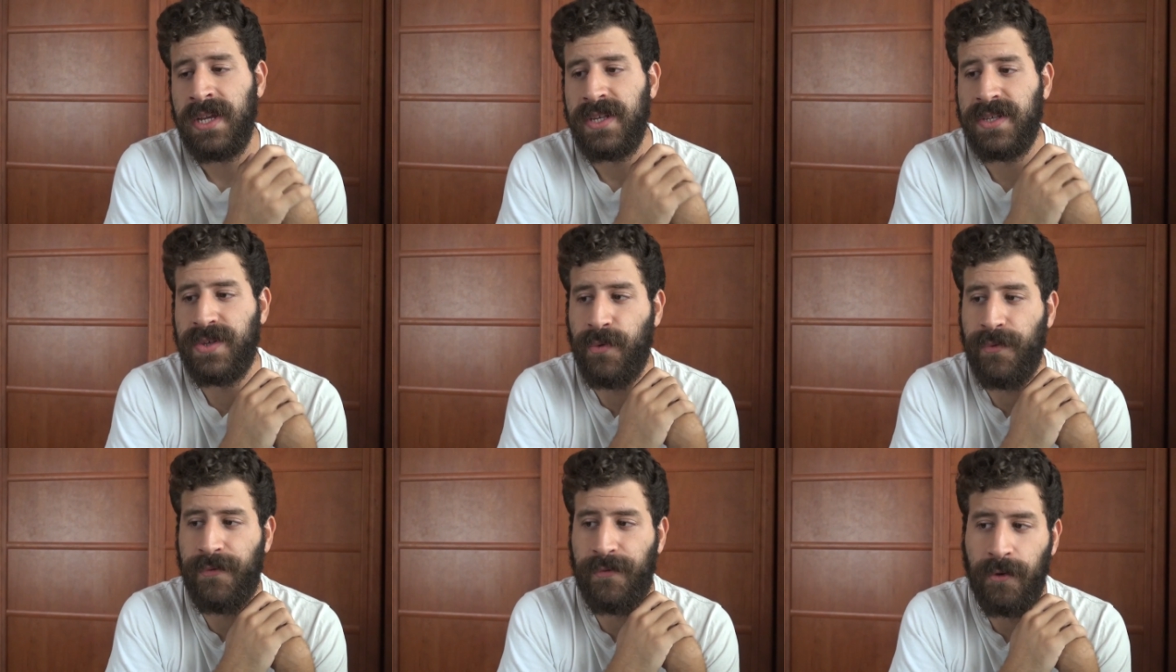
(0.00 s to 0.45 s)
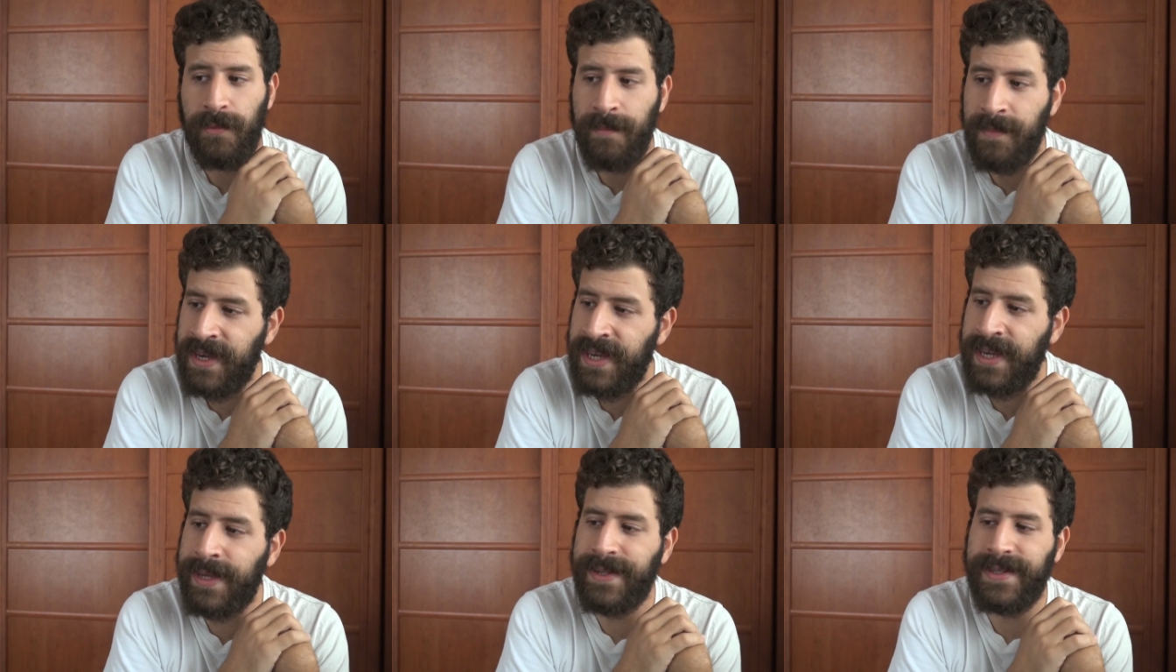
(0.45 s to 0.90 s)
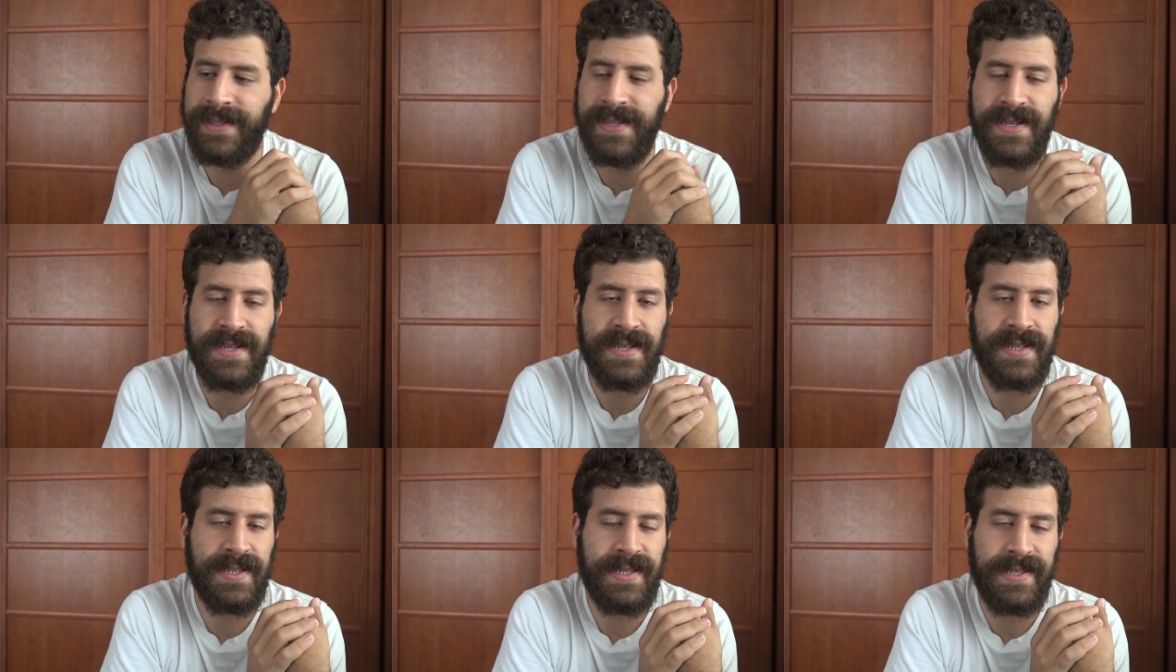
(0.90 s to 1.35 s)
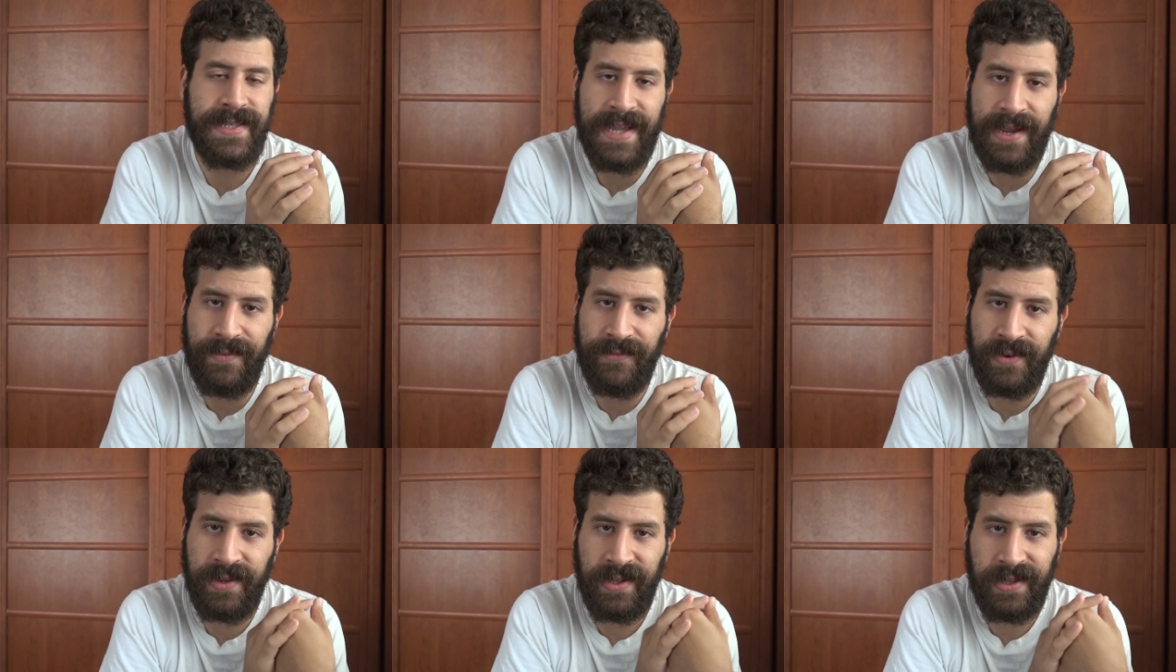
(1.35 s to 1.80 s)
so for me this is
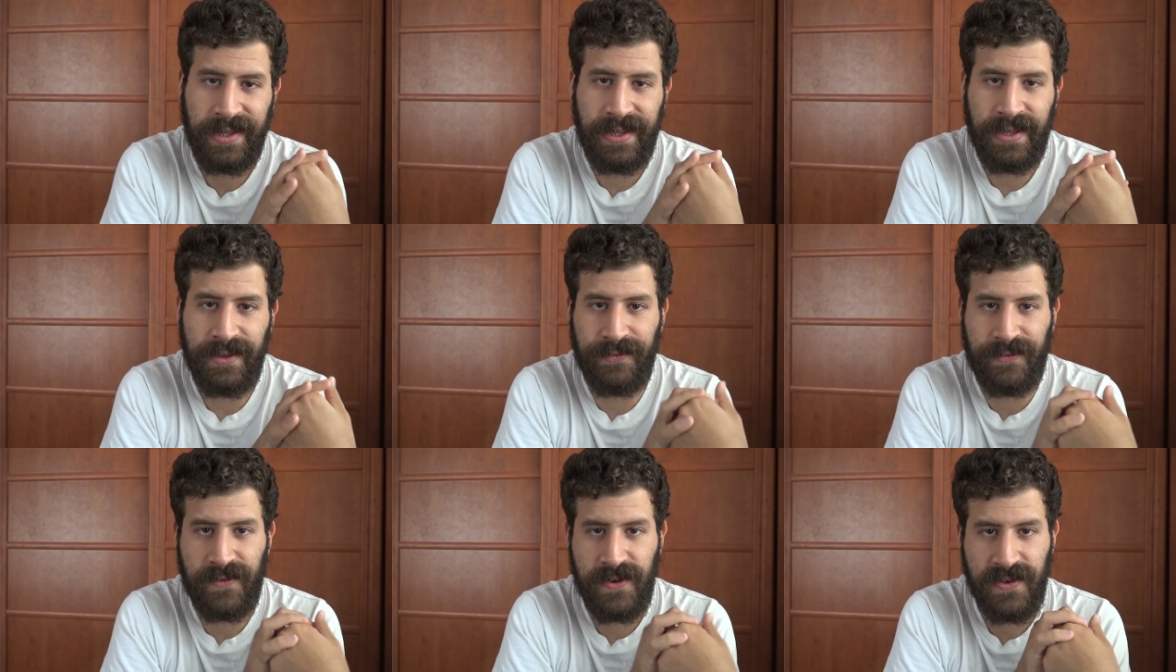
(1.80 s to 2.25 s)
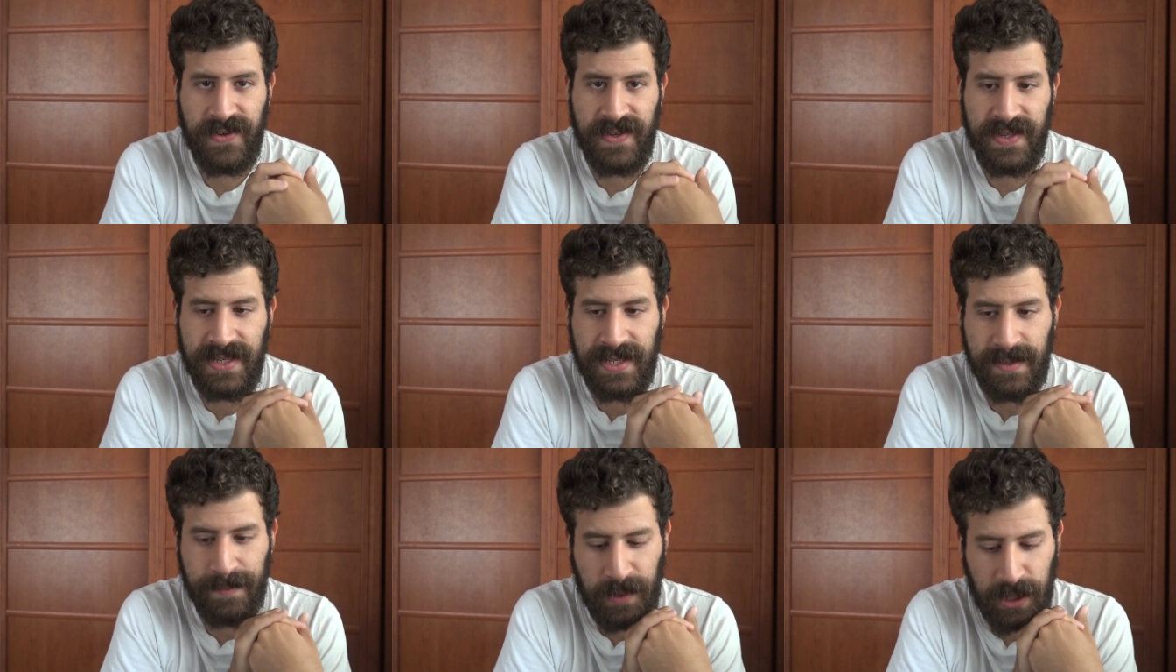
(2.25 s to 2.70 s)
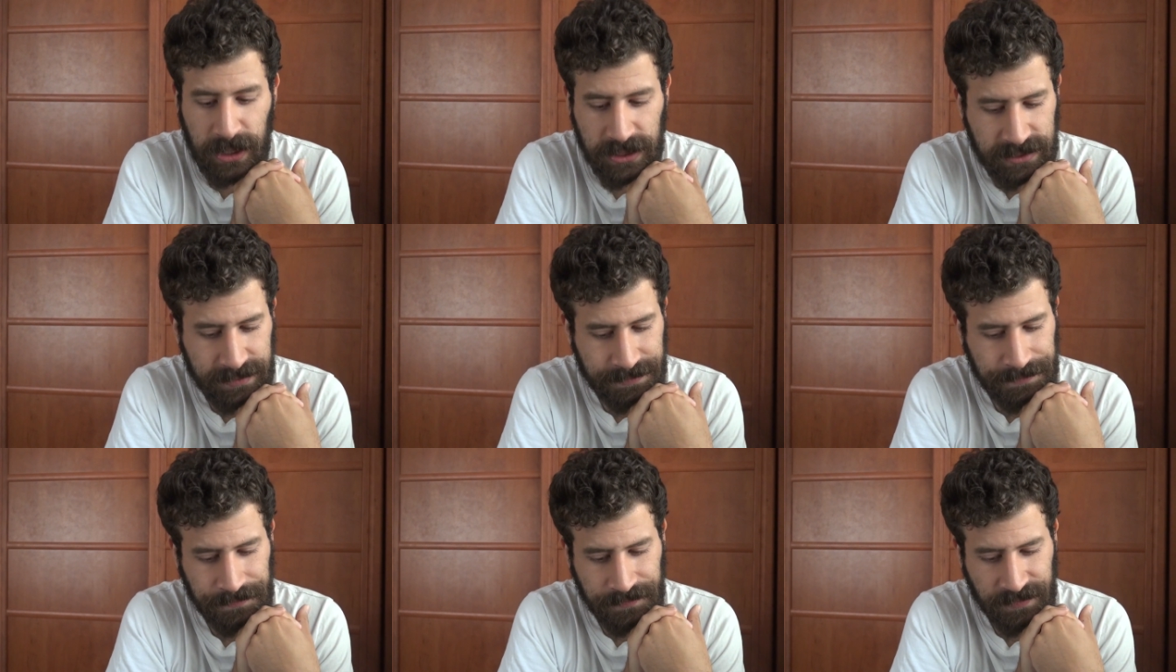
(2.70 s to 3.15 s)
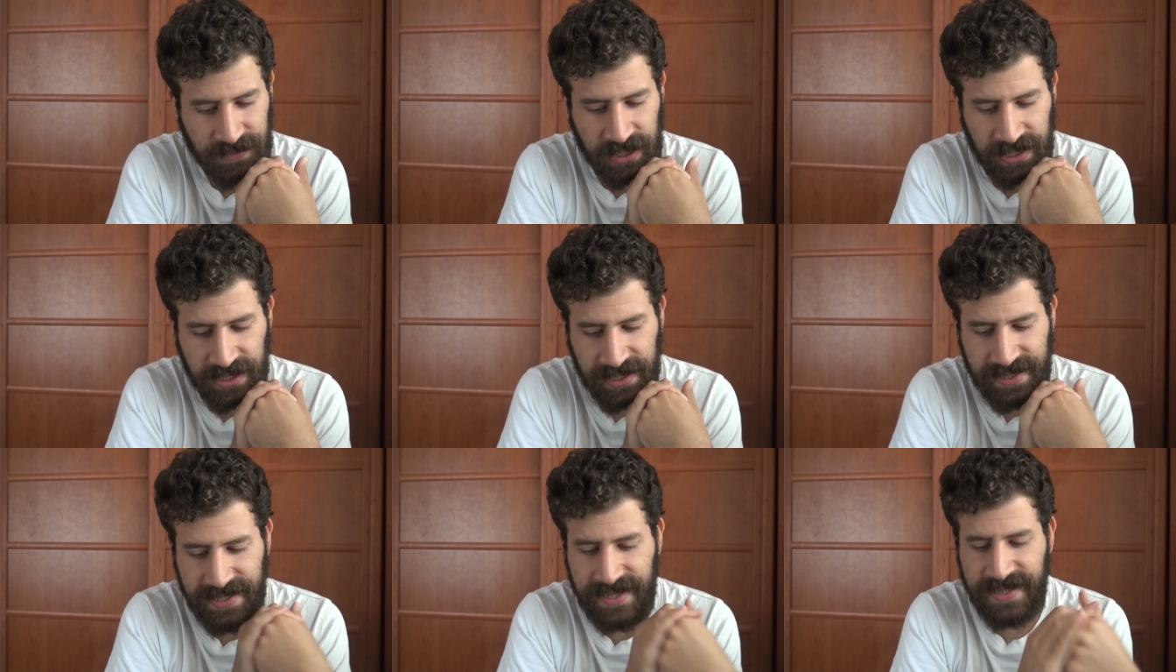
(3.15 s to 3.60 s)
definitely the first spot uh,